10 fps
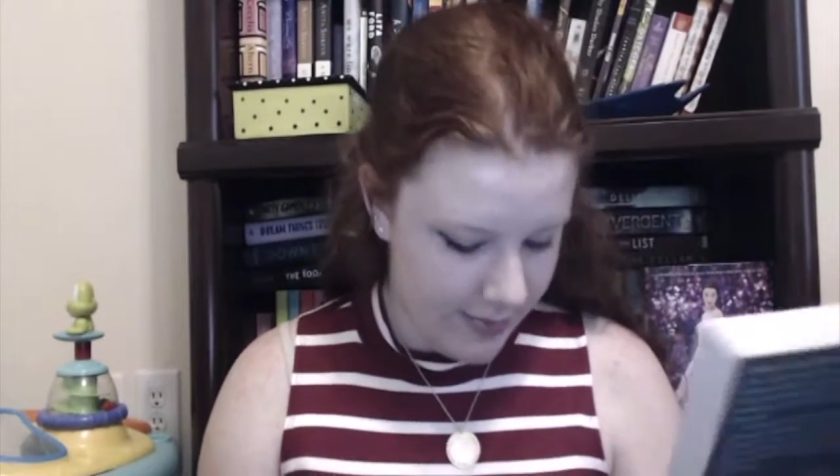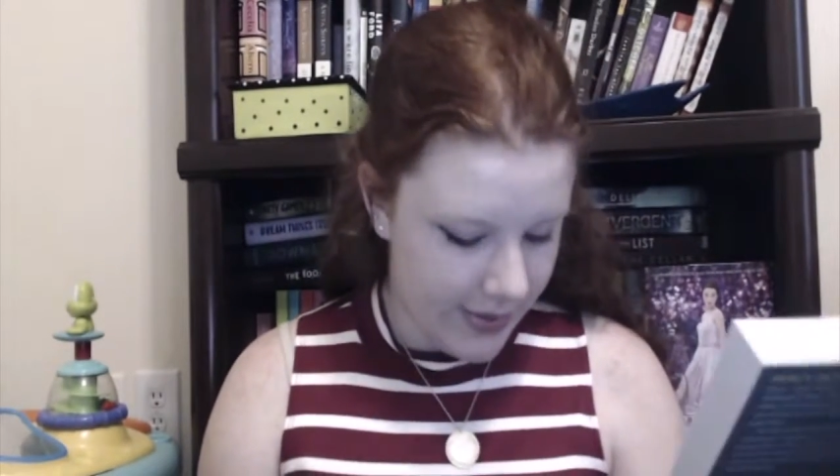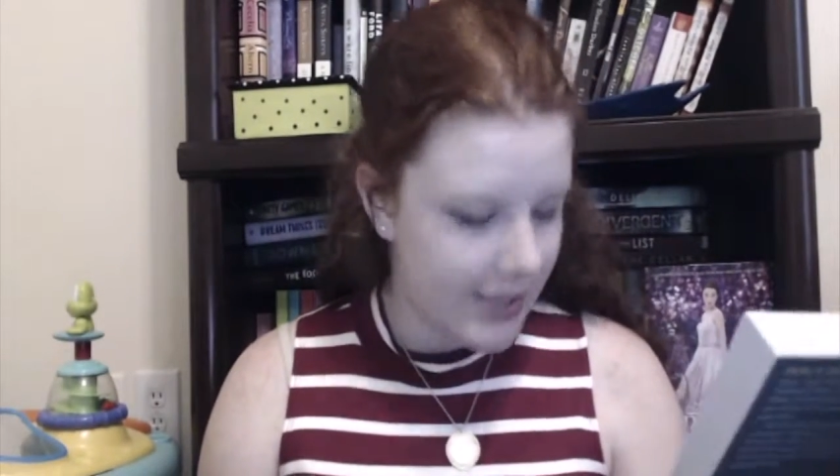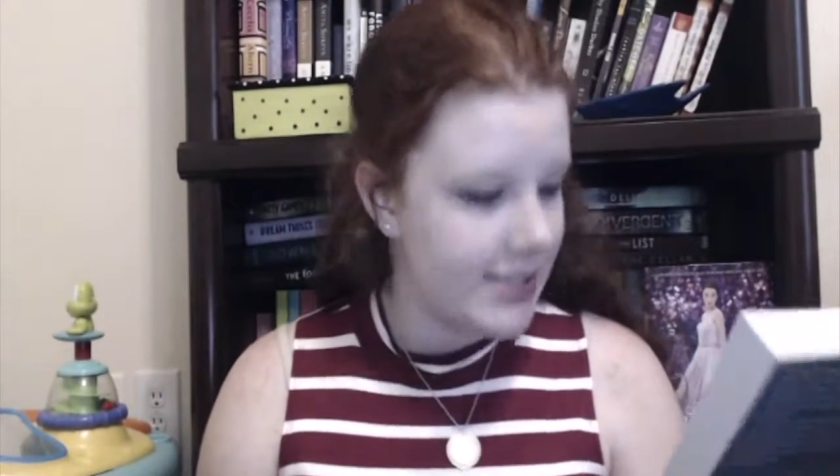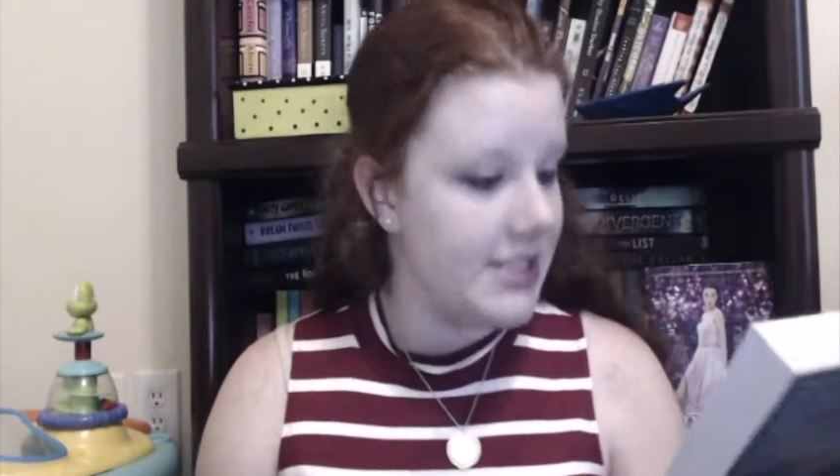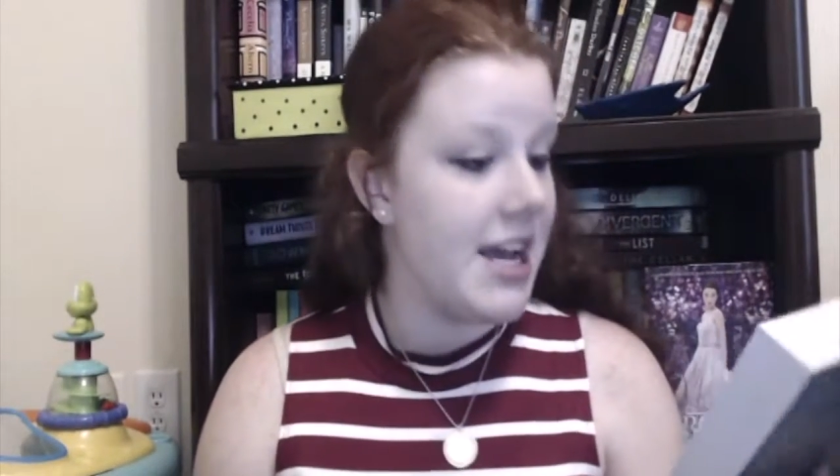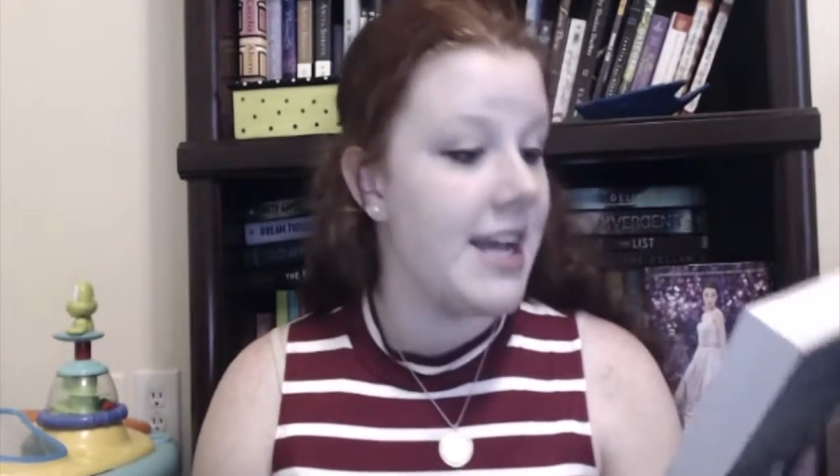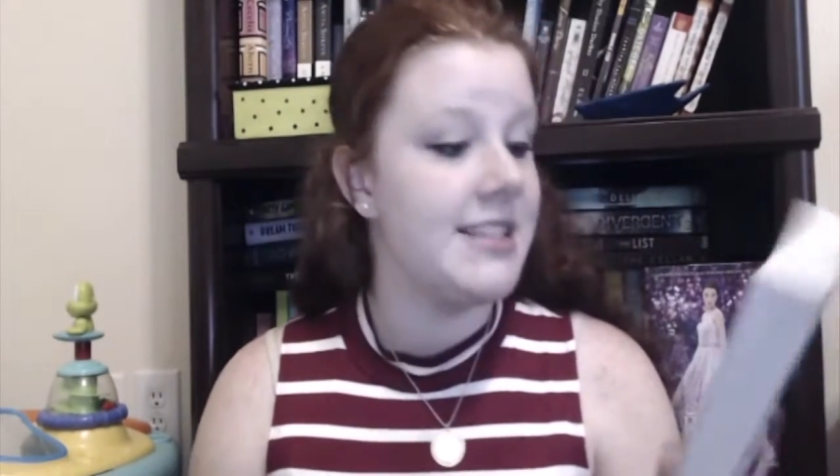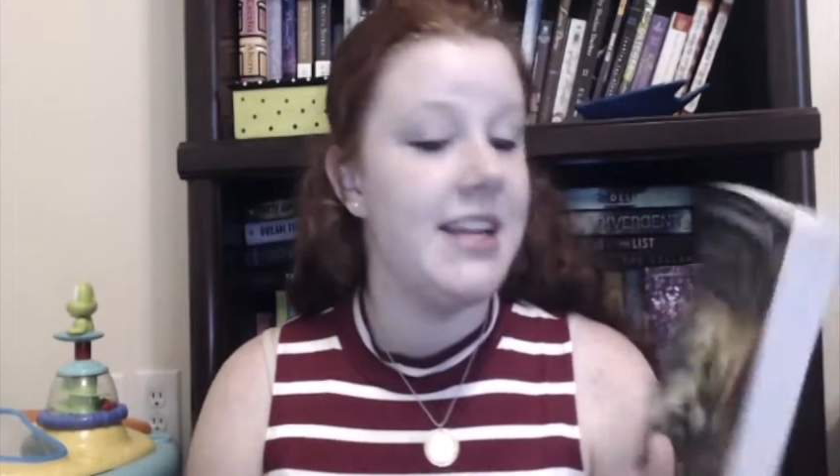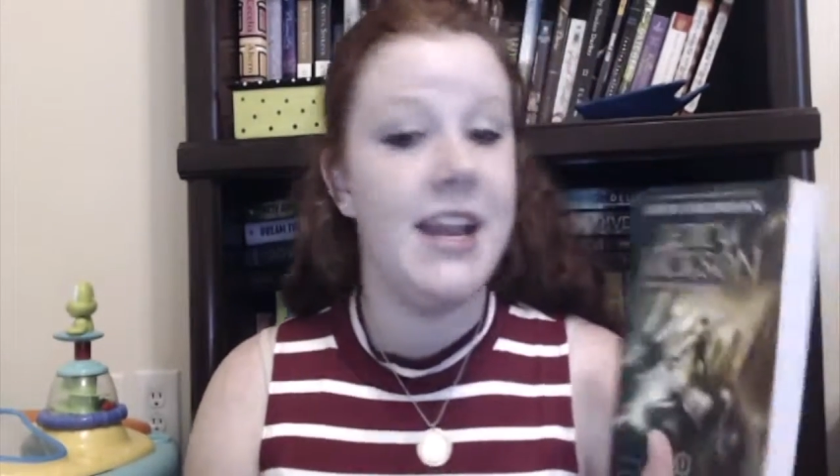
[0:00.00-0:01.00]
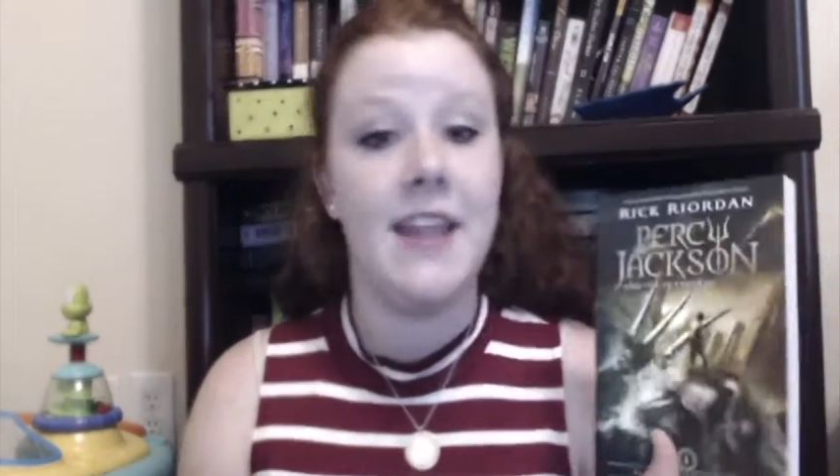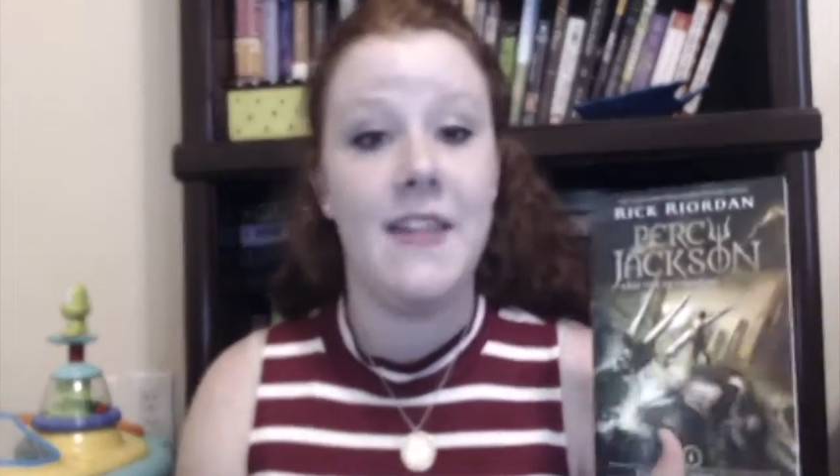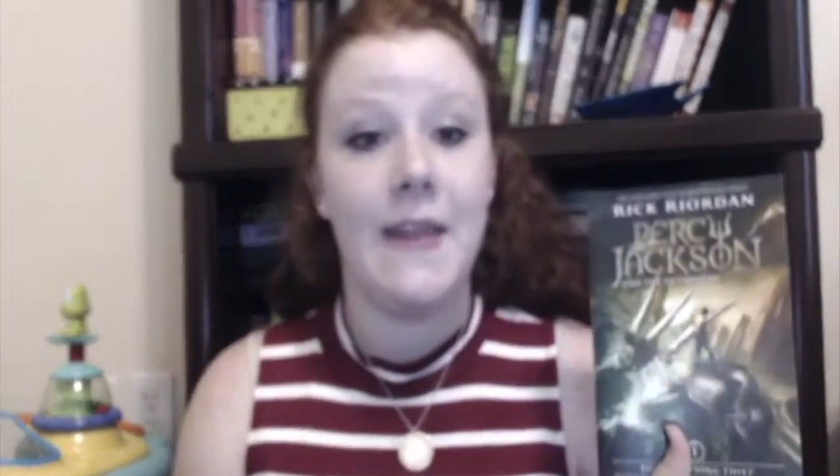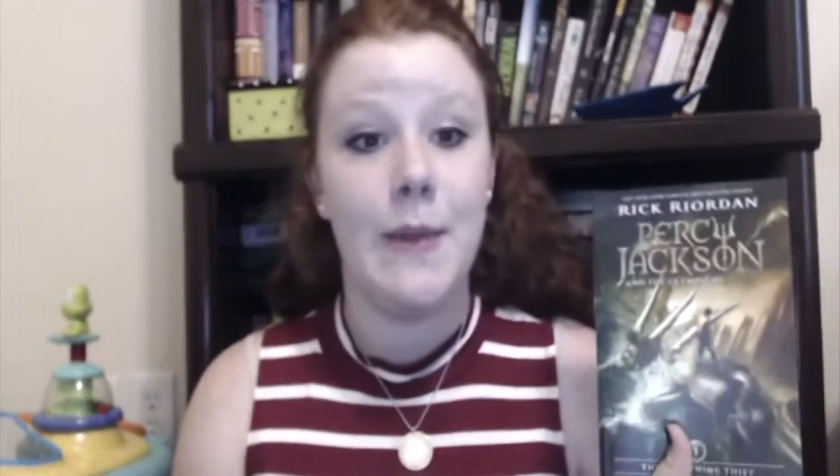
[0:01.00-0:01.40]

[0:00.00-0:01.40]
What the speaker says: Percy Jackson and the